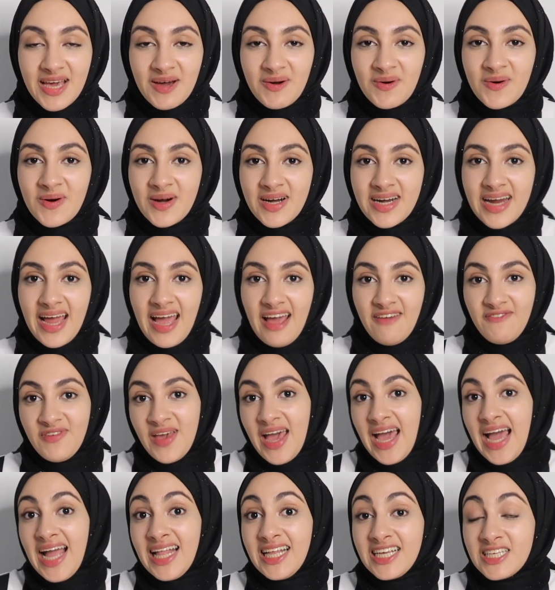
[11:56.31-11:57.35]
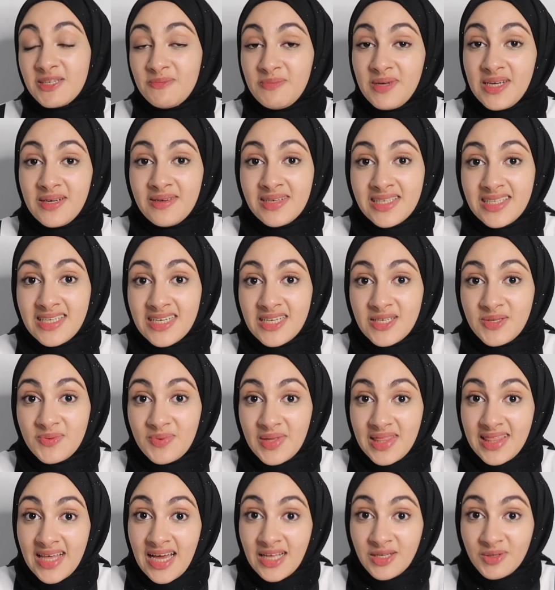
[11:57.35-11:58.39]
or have you had experiences
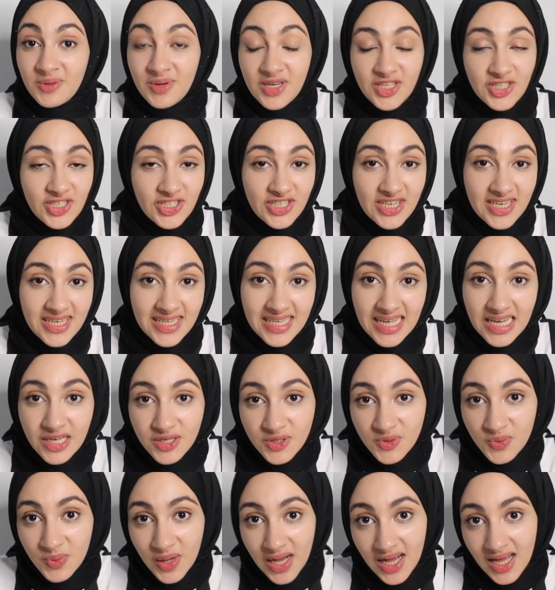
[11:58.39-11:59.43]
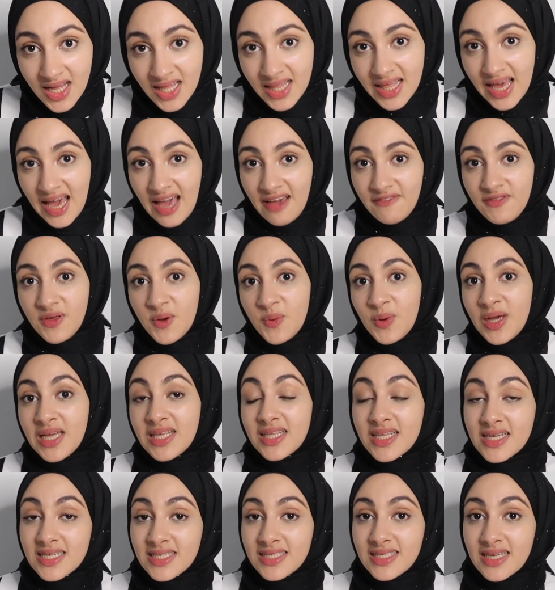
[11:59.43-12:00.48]
with that question as well? Have you
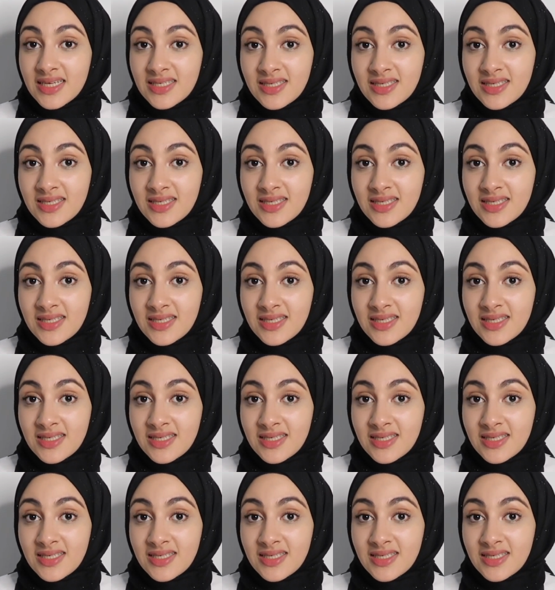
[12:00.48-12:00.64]
witnessed a